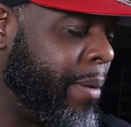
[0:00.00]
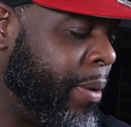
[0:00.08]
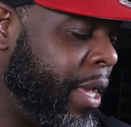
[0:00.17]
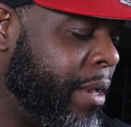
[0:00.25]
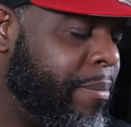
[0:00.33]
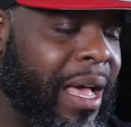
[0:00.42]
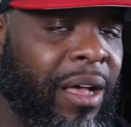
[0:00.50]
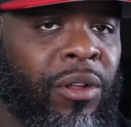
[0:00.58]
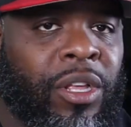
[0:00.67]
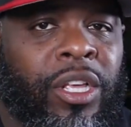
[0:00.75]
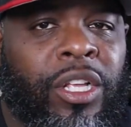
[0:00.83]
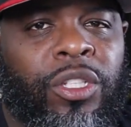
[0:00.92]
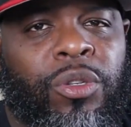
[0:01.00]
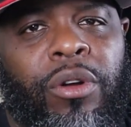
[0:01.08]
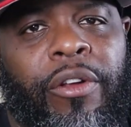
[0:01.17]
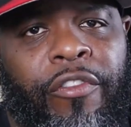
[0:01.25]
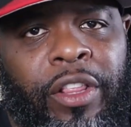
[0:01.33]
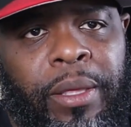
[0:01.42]
I paid about
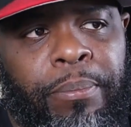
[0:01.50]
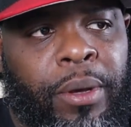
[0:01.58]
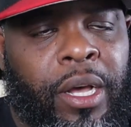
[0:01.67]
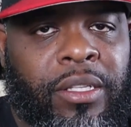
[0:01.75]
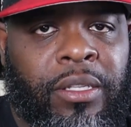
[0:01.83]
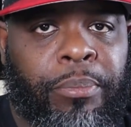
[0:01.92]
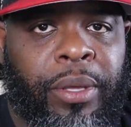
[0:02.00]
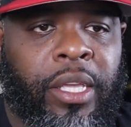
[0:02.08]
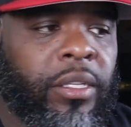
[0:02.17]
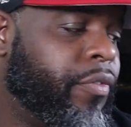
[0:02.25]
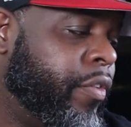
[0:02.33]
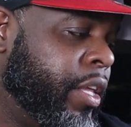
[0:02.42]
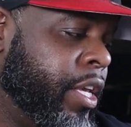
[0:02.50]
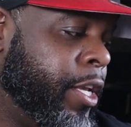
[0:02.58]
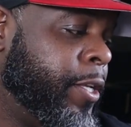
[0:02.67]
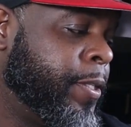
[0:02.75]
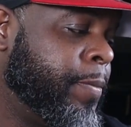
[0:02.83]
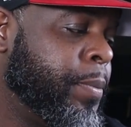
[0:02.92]
250 bucks a piece for
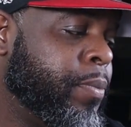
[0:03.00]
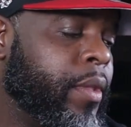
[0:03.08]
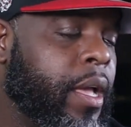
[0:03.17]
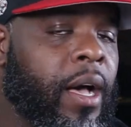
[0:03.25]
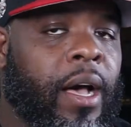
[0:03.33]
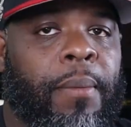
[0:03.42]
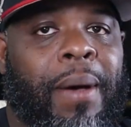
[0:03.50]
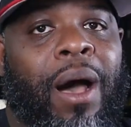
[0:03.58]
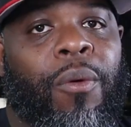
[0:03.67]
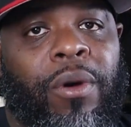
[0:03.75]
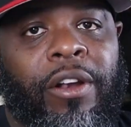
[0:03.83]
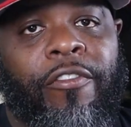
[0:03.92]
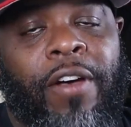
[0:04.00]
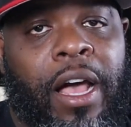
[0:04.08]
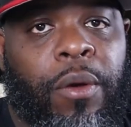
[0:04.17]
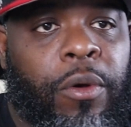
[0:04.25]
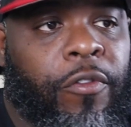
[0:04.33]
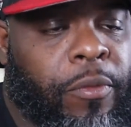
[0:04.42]
these. I want to
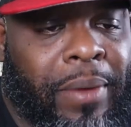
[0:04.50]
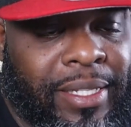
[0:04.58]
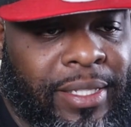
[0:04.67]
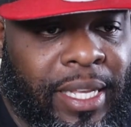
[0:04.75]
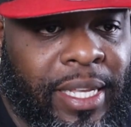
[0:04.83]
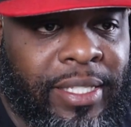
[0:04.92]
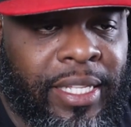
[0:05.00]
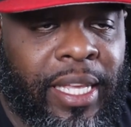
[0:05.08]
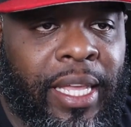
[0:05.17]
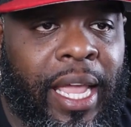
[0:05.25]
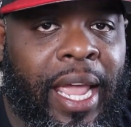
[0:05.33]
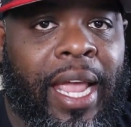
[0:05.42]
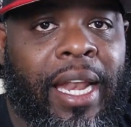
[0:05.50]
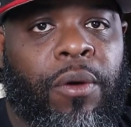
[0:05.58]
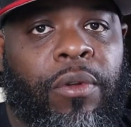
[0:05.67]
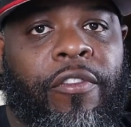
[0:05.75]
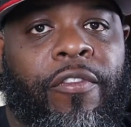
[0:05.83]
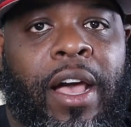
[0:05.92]
find one for my CZ, and I
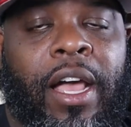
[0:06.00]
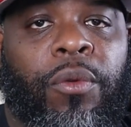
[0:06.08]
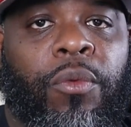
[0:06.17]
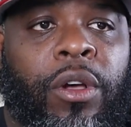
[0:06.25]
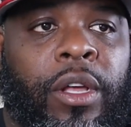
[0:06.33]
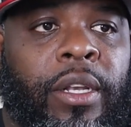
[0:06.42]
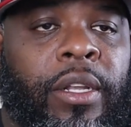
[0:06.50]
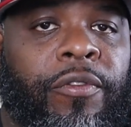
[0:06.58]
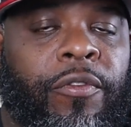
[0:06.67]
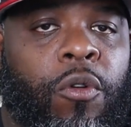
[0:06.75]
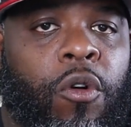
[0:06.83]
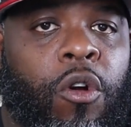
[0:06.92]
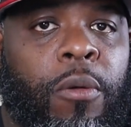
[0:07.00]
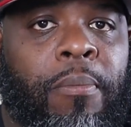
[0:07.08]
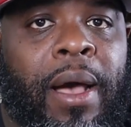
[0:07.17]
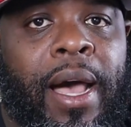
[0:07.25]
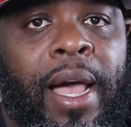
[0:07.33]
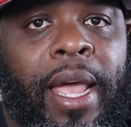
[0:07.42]
want to find one for
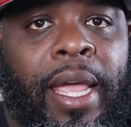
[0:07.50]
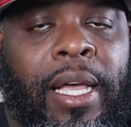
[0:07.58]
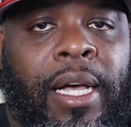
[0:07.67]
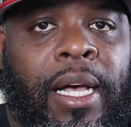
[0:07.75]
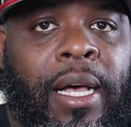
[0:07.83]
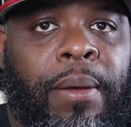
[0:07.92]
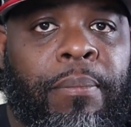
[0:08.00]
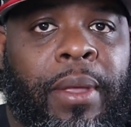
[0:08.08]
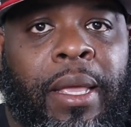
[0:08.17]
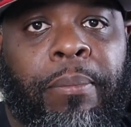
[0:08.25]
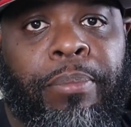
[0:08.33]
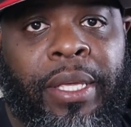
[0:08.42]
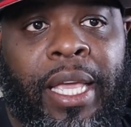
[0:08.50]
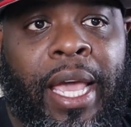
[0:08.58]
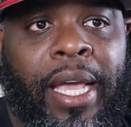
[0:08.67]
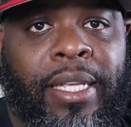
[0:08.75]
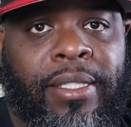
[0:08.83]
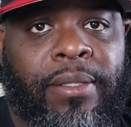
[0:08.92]
my
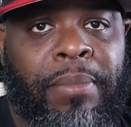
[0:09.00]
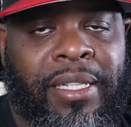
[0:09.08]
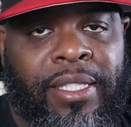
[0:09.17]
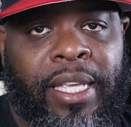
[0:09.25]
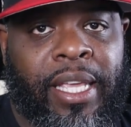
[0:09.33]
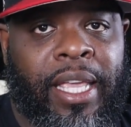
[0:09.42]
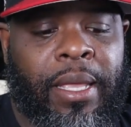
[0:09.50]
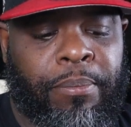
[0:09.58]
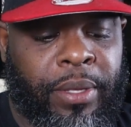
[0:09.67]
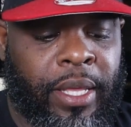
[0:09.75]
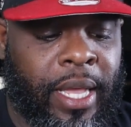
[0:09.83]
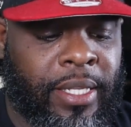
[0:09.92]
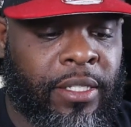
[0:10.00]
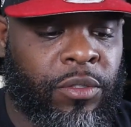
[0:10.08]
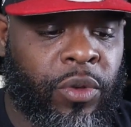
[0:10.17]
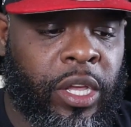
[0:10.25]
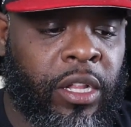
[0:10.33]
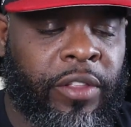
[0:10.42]
MPX, my SIG MPX as
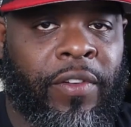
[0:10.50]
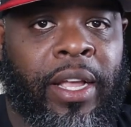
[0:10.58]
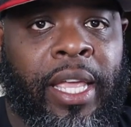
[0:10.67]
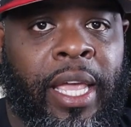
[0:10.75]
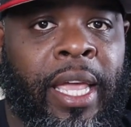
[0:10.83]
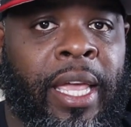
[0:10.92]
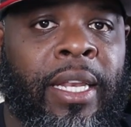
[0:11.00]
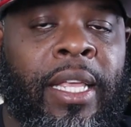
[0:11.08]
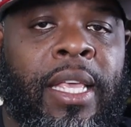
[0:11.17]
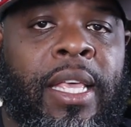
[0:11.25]
well, if I can.